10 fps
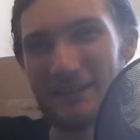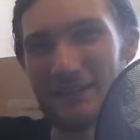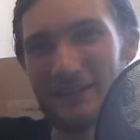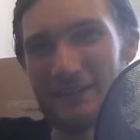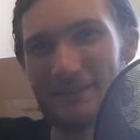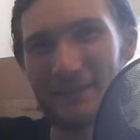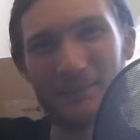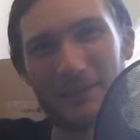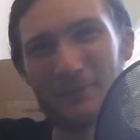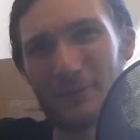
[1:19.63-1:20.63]
something
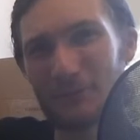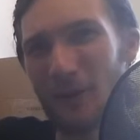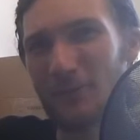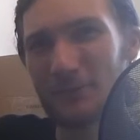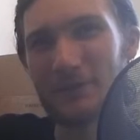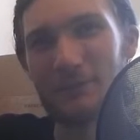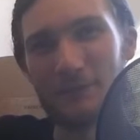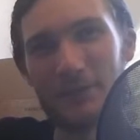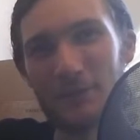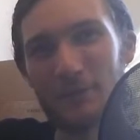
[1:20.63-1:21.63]
went wrong with the video
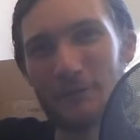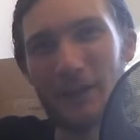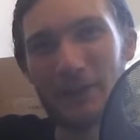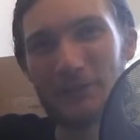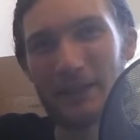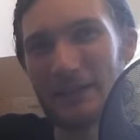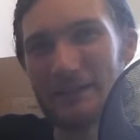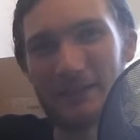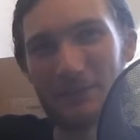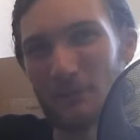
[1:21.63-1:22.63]
file and it
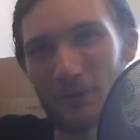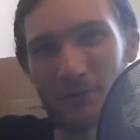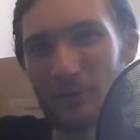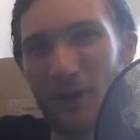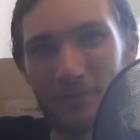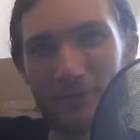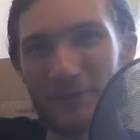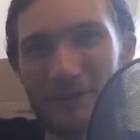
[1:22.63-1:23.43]
didn't work properly.